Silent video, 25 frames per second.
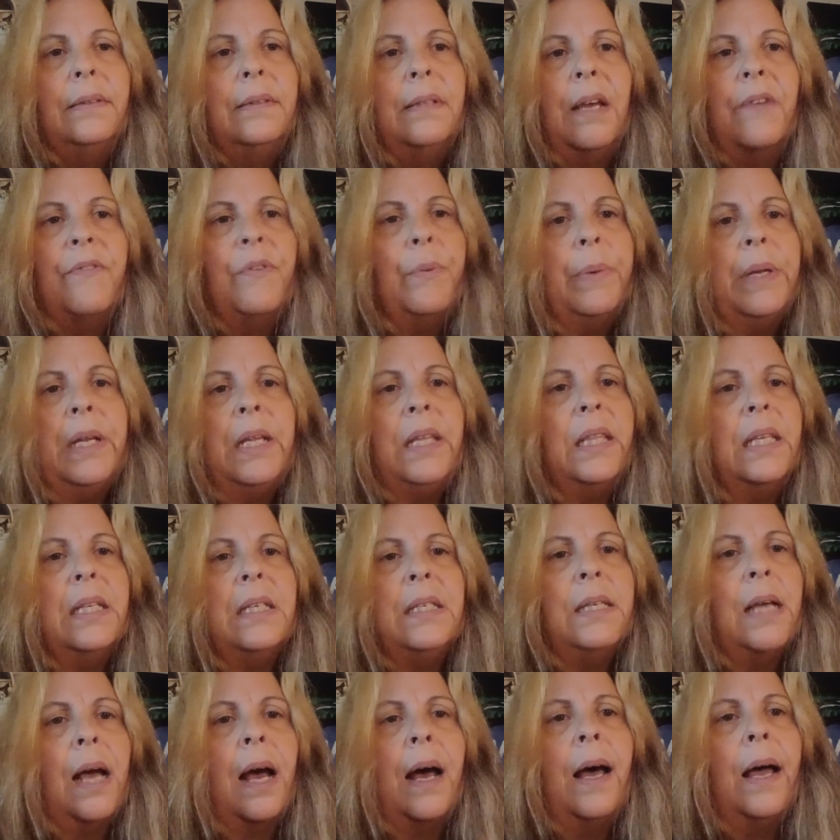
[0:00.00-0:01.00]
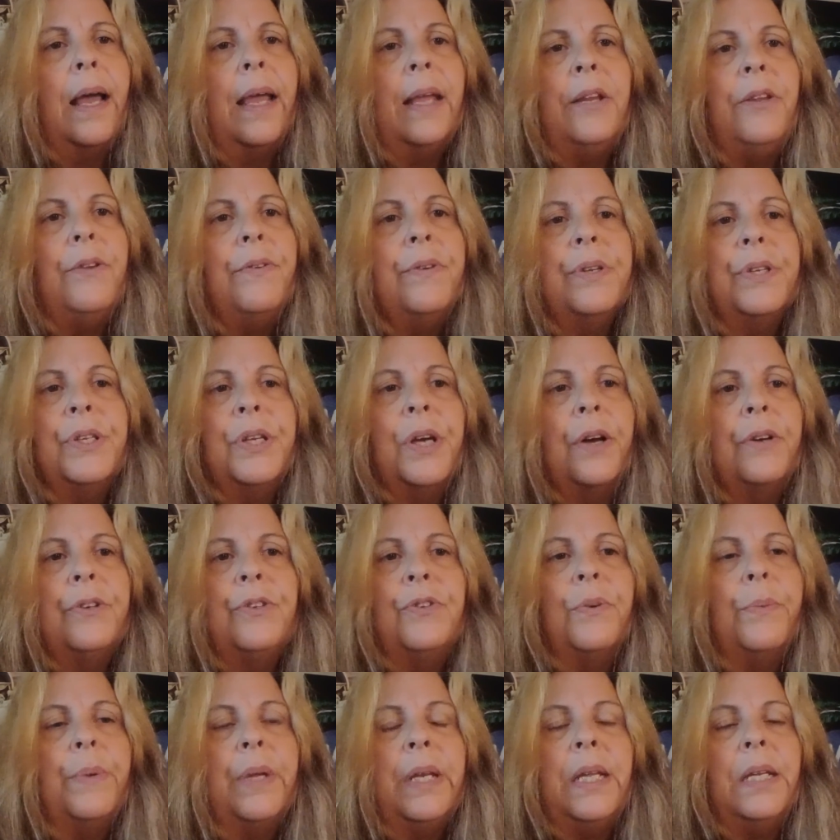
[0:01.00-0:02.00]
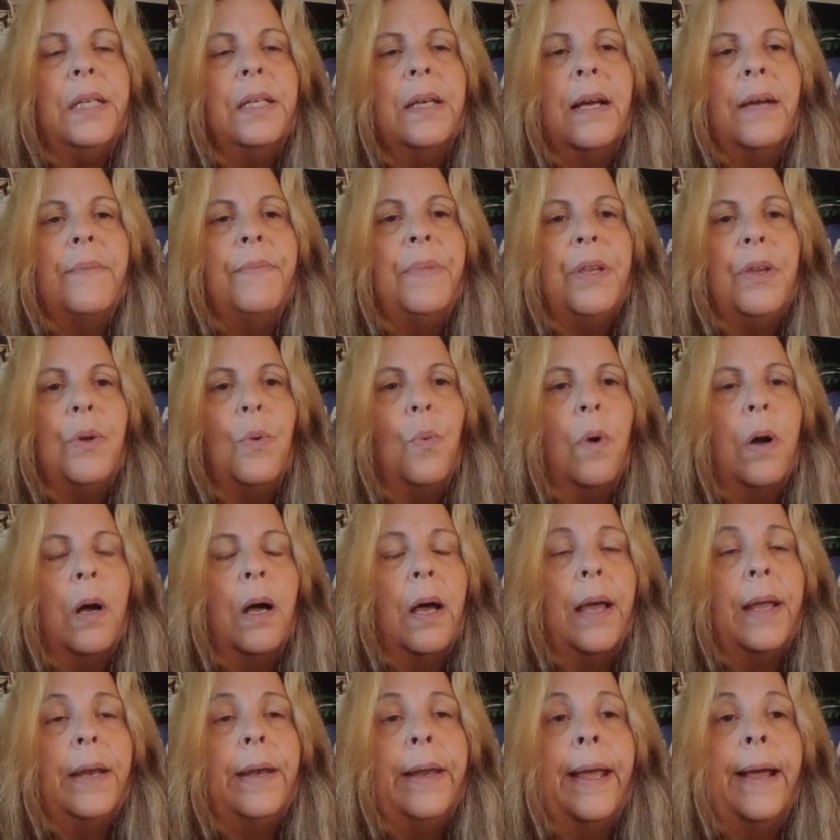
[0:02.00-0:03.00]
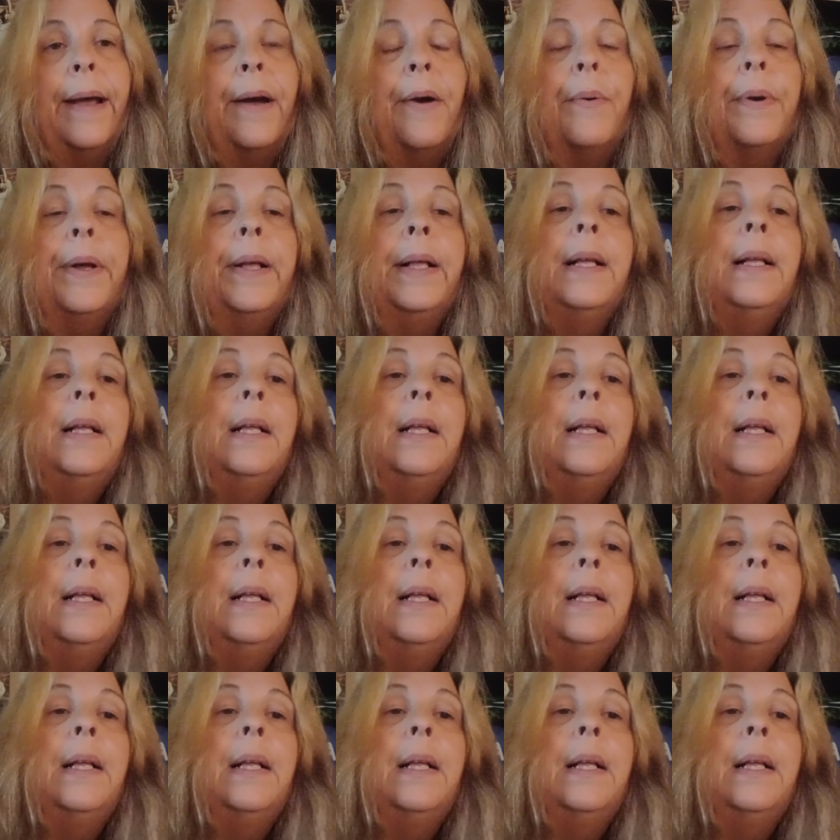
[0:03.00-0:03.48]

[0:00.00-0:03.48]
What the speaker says: Everybody that died, you can talk to them anytime that you want. Now,